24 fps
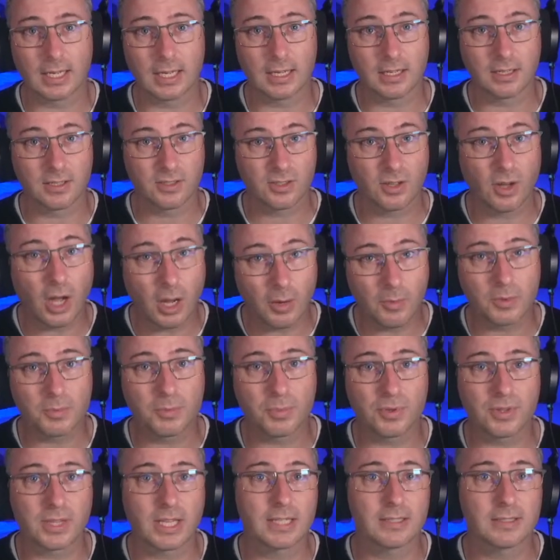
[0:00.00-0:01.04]
So I would
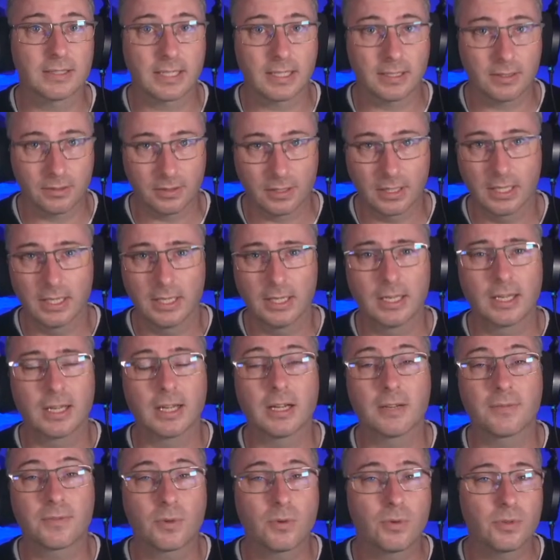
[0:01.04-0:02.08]
put that down.
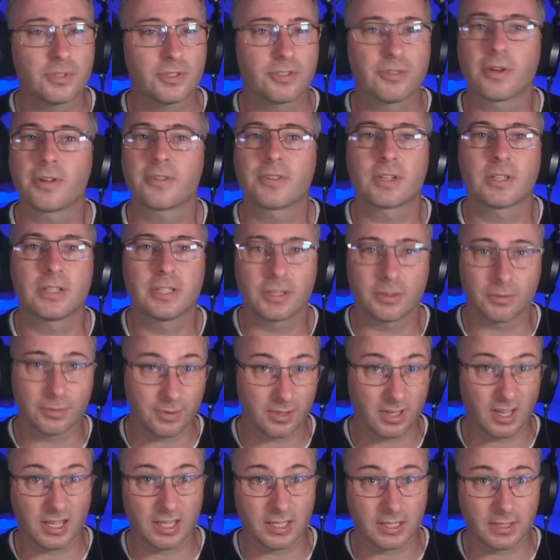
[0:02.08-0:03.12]
Of course, your other clinical
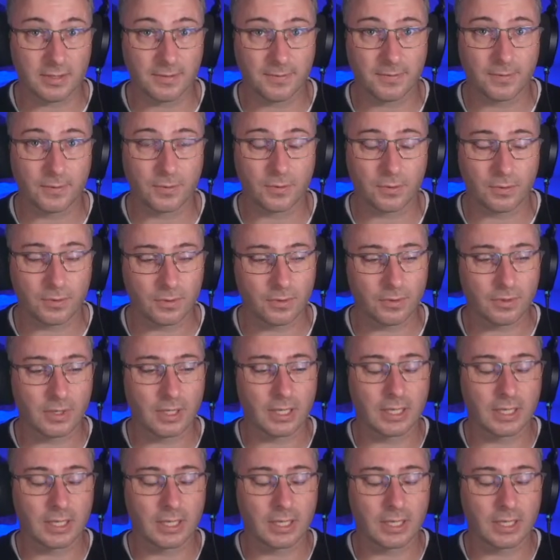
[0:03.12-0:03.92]
signs for